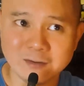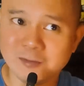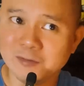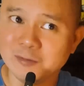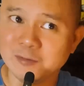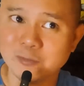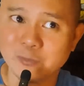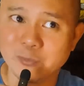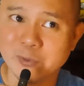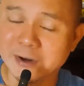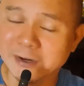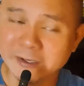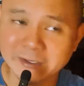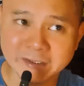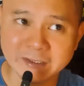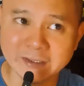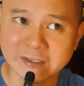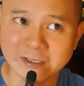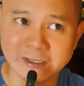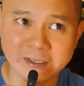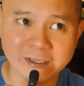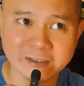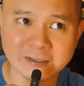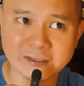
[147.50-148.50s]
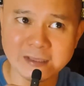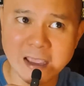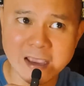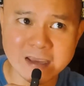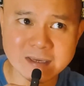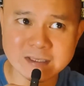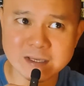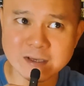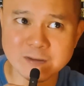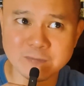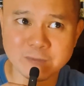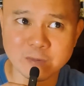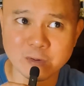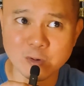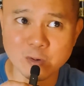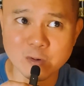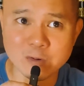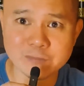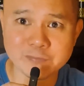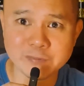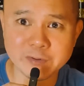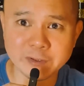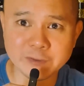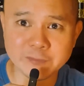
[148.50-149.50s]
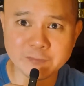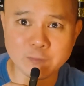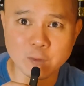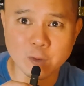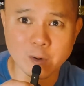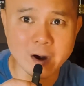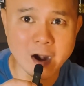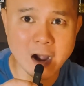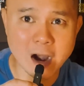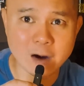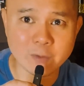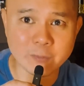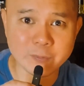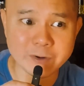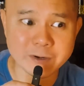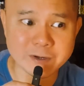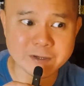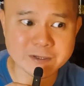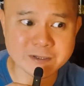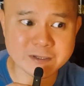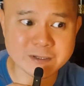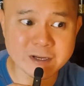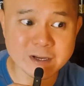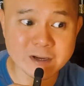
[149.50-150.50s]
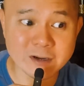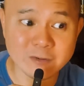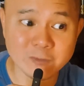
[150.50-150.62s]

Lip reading: weirdly, it lasted for over 4 hours,